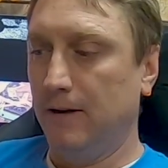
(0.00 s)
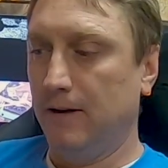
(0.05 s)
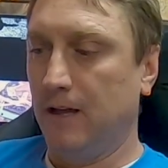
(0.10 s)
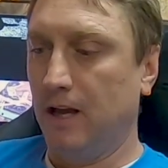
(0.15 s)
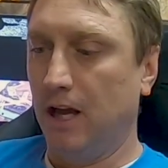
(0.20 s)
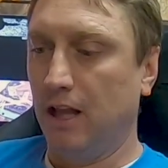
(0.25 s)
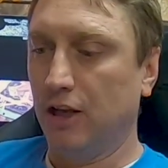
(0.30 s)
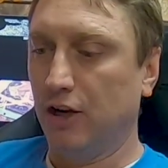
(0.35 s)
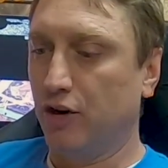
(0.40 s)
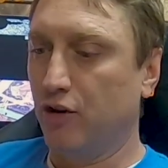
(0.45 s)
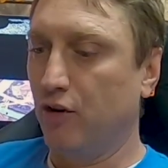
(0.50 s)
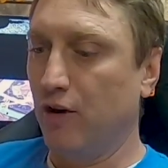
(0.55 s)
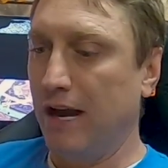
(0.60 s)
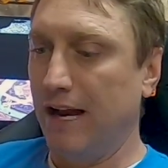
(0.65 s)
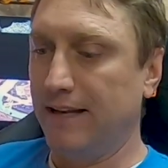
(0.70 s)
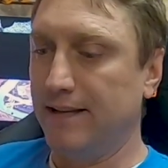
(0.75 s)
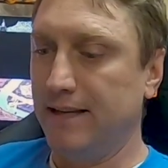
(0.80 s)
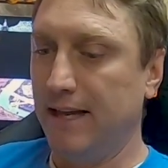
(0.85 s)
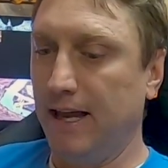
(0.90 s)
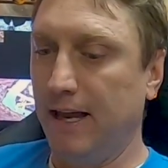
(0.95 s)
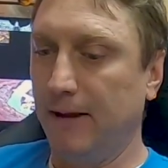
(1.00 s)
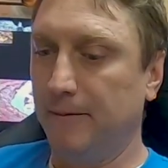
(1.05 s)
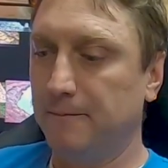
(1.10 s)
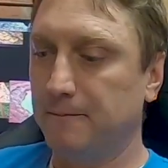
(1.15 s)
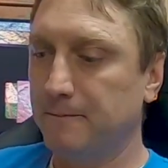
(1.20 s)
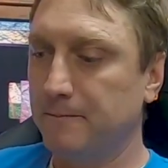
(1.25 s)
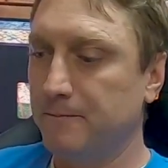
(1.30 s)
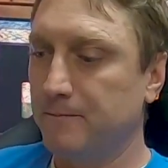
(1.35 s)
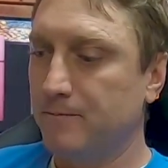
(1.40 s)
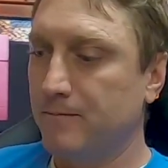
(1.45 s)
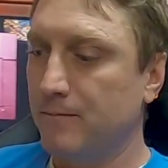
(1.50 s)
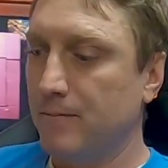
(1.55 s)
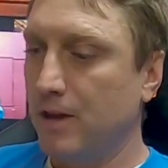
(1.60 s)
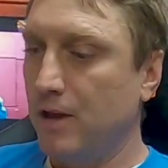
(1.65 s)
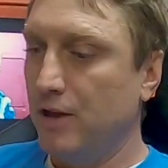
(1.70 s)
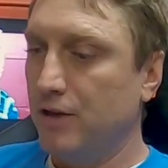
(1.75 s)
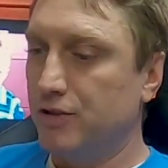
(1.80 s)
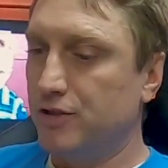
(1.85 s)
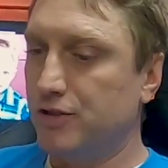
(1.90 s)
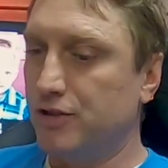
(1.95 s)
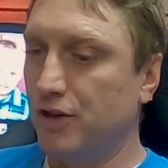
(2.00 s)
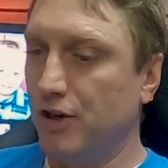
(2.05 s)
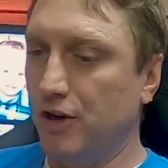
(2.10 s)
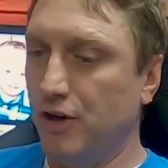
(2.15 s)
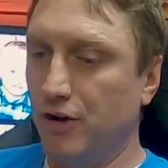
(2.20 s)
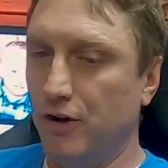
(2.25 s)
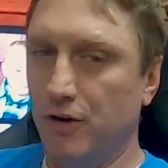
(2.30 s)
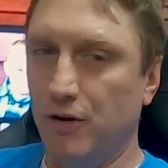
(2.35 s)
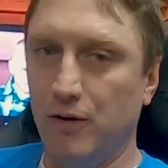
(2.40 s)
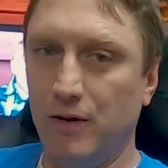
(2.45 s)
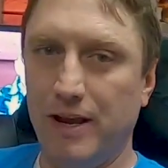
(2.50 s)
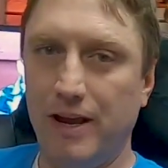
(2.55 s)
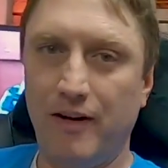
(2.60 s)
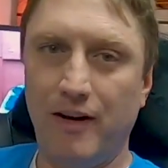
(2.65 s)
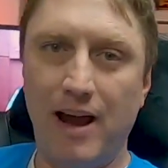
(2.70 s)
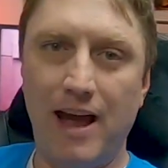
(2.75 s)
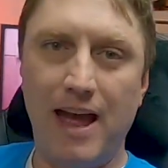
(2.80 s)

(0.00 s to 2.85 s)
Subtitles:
color correcting. So here